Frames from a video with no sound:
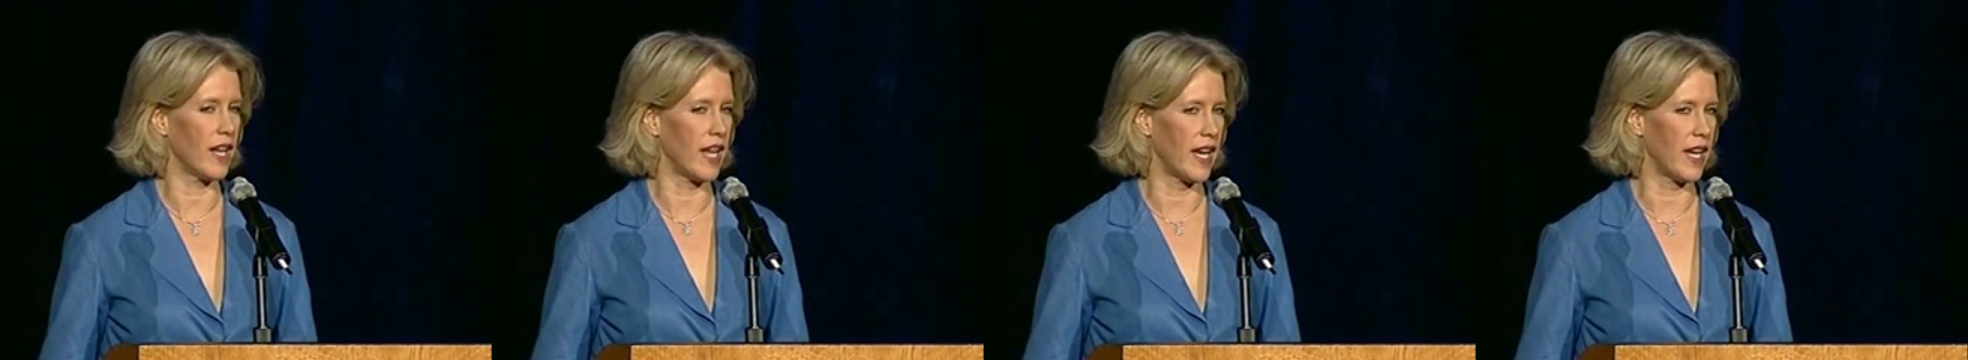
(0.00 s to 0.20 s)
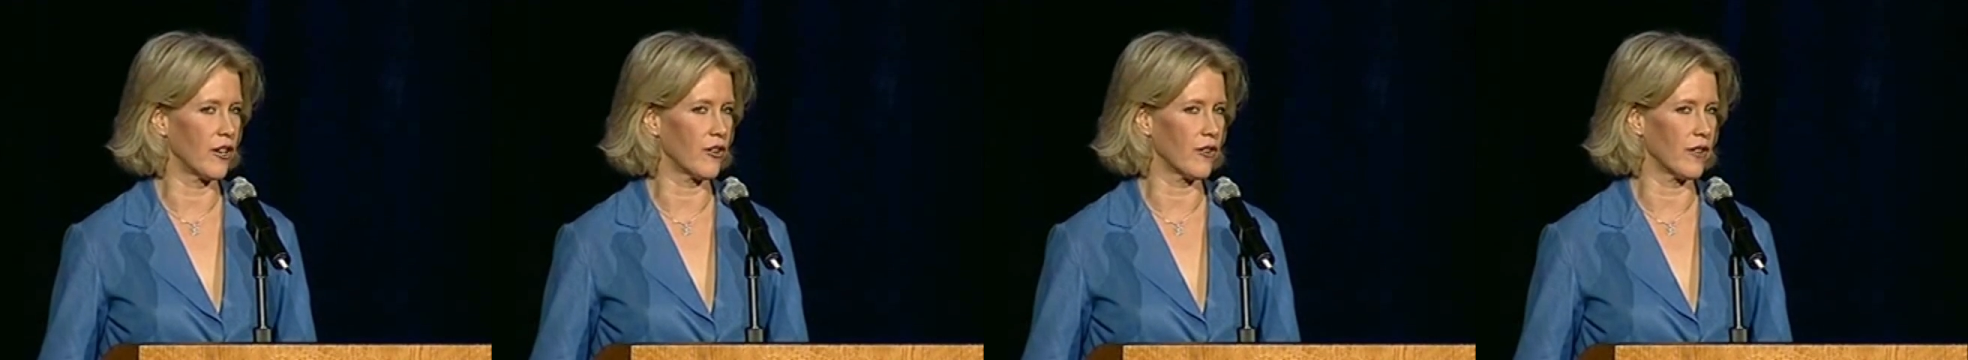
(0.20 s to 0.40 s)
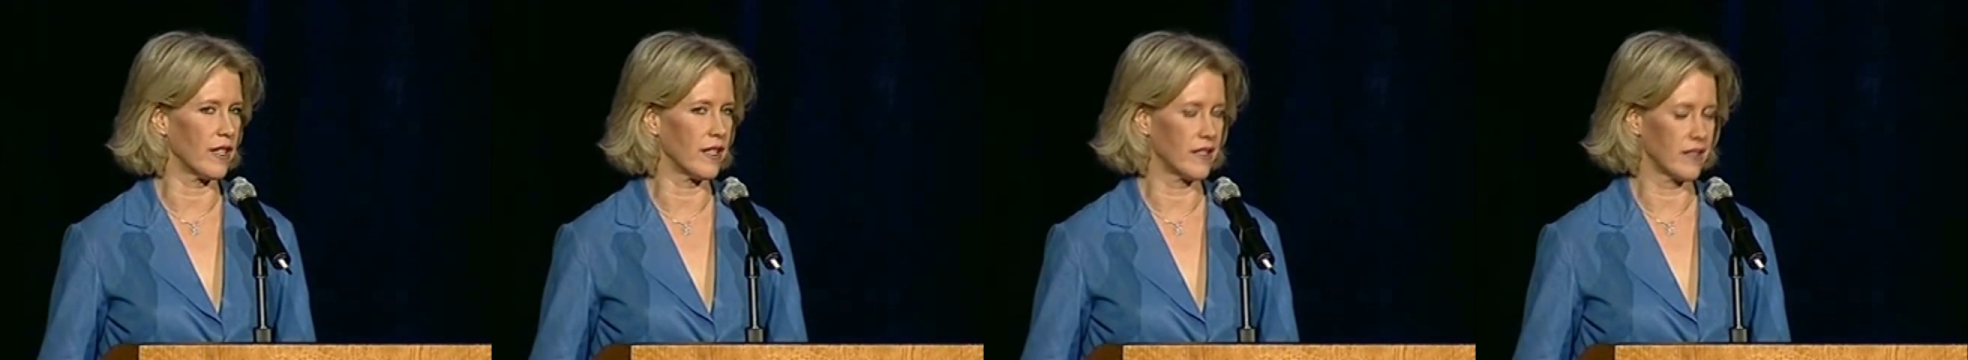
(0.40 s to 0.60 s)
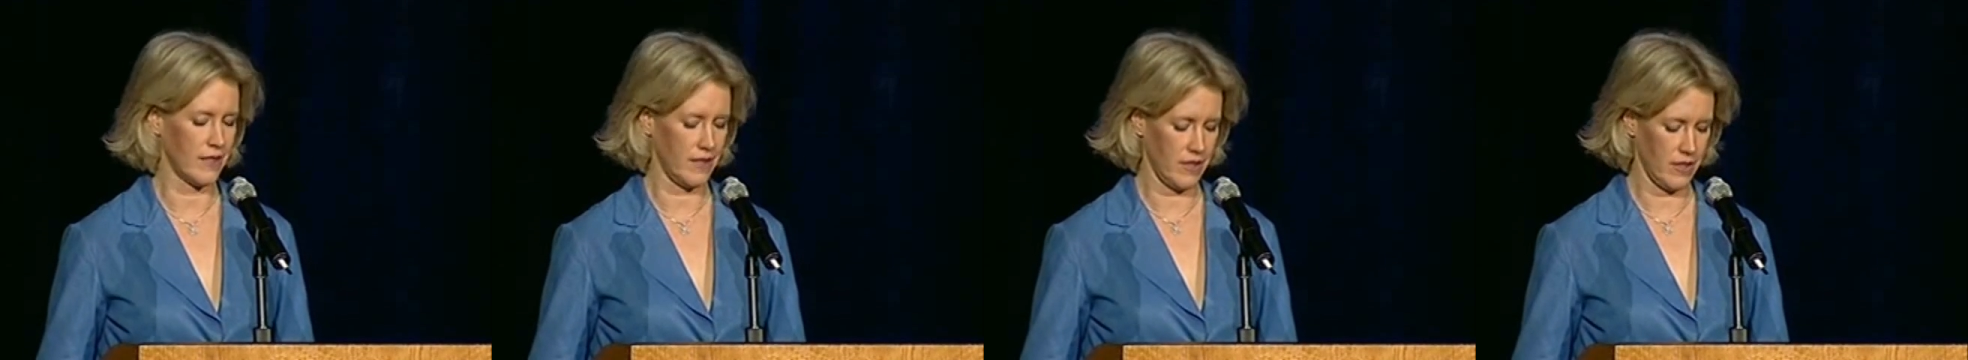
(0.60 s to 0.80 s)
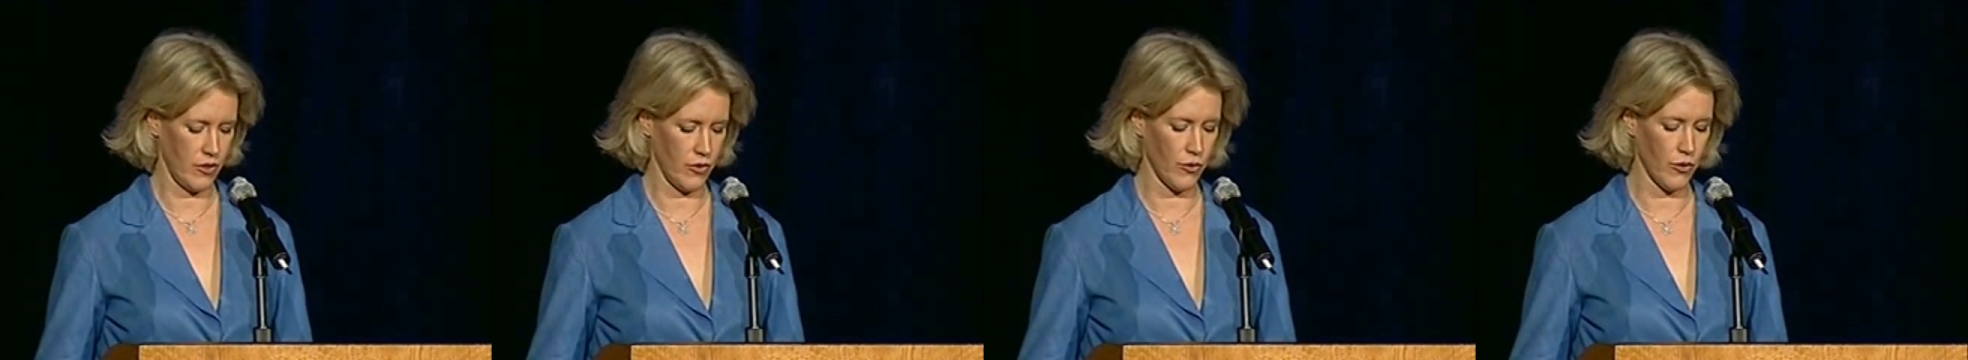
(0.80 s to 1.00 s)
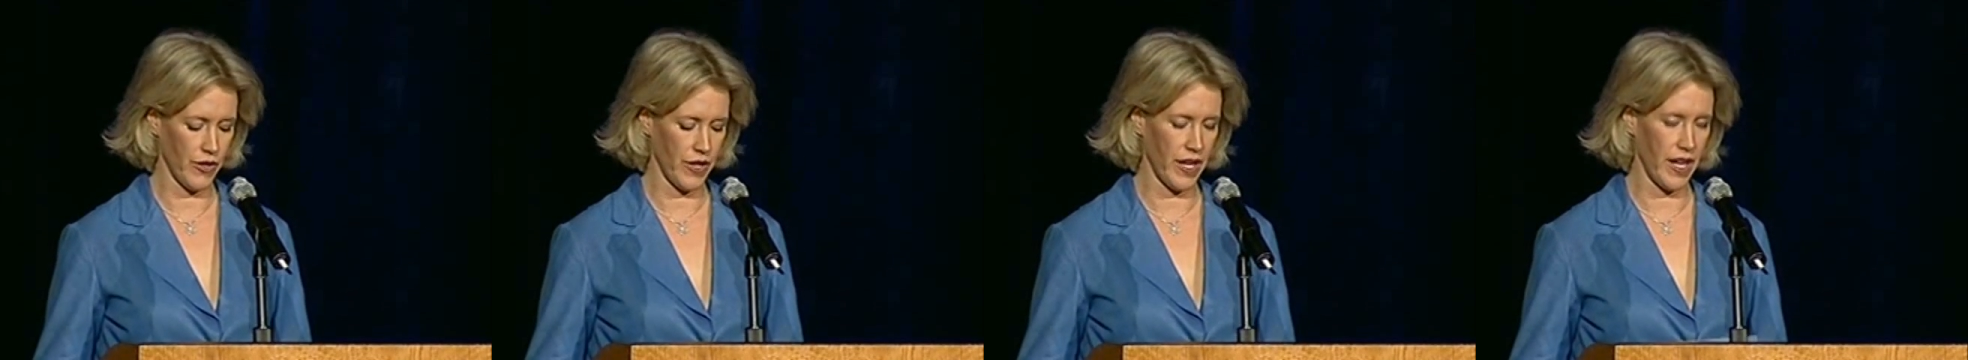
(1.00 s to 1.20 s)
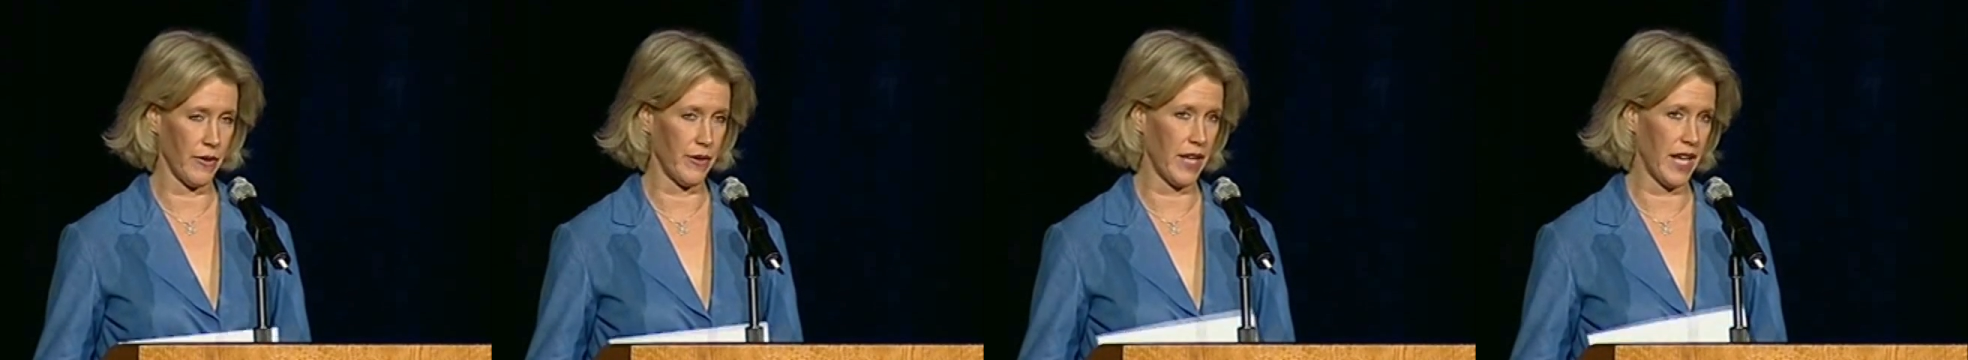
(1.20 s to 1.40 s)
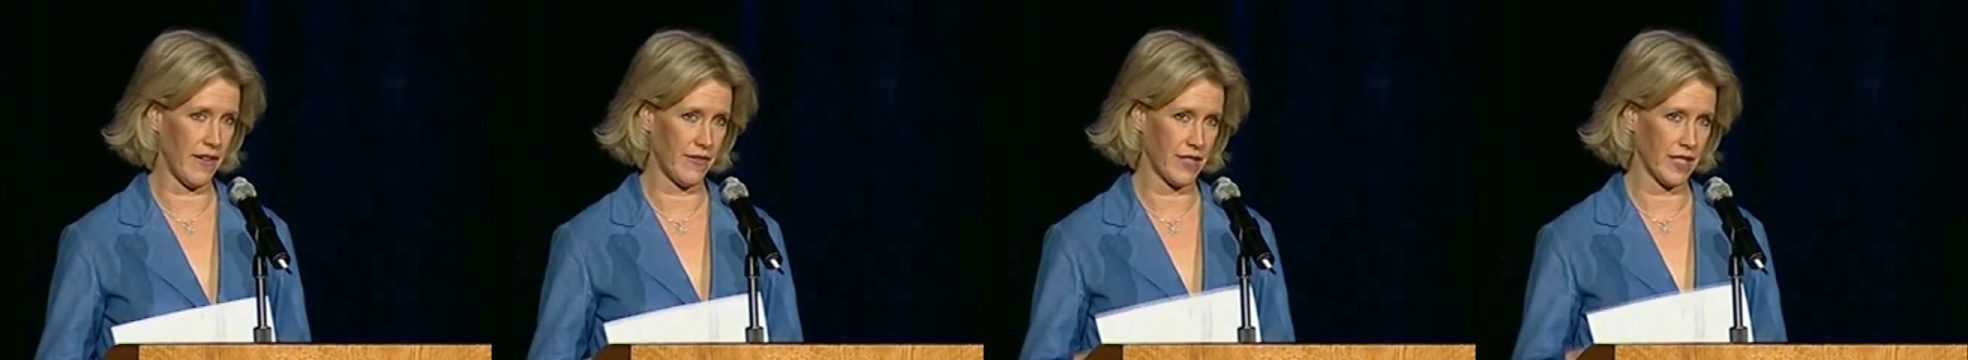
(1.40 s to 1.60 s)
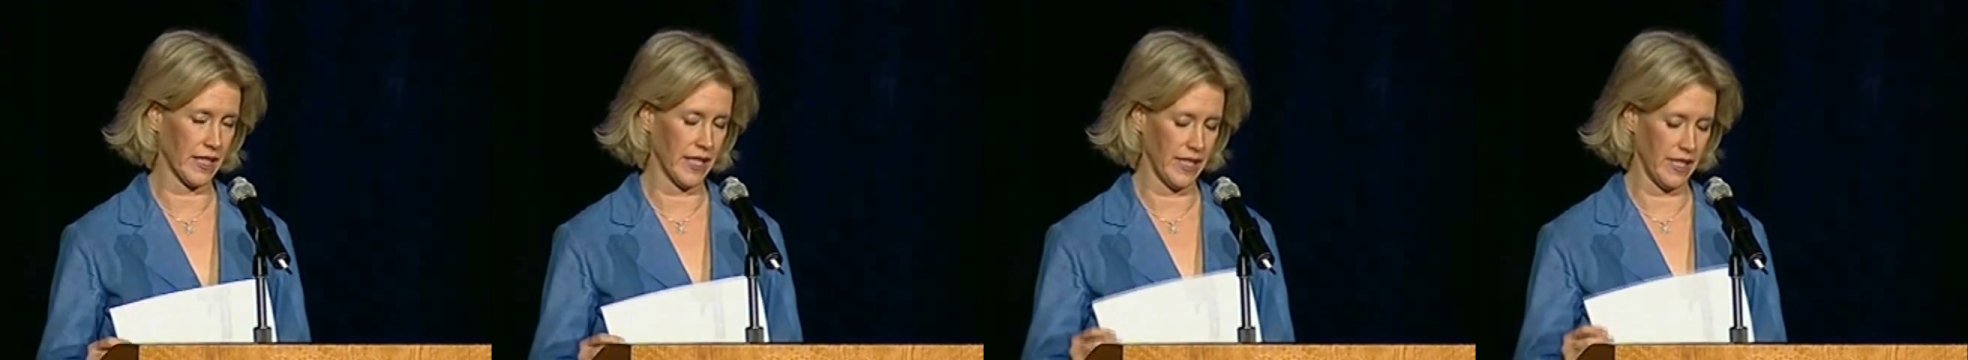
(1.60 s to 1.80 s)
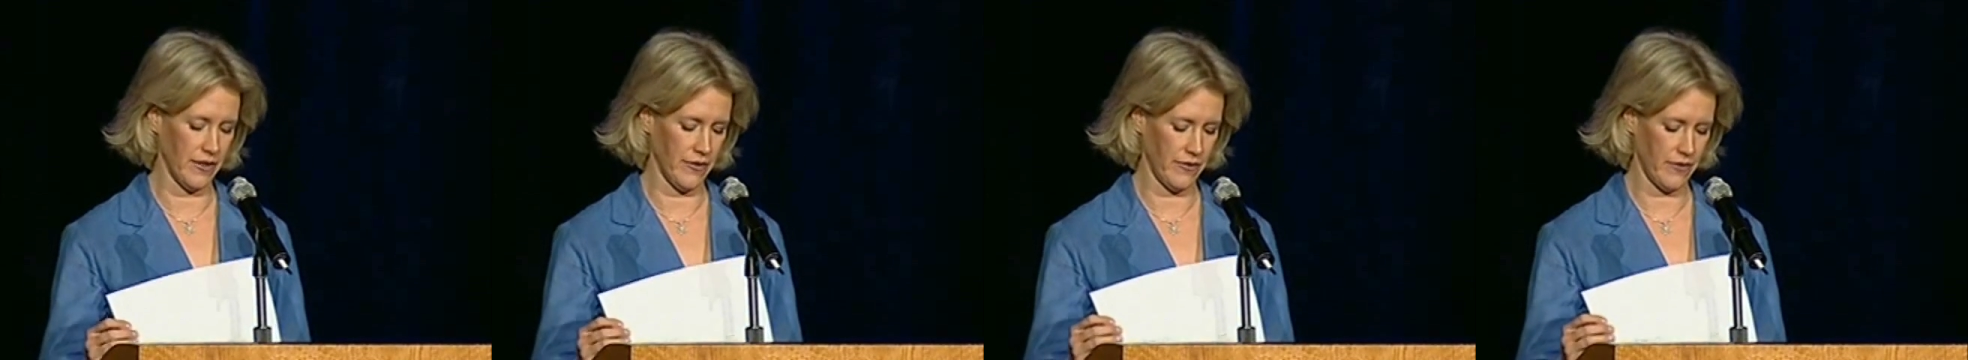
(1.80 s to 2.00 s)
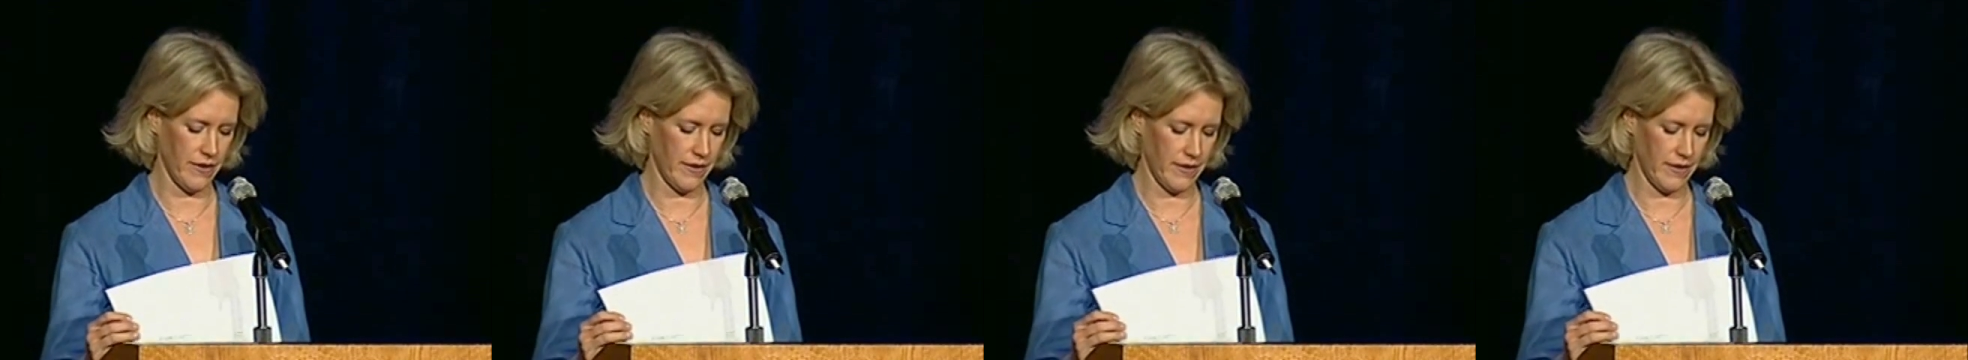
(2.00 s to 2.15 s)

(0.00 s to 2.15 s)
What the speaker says: angry or that I would have to leave.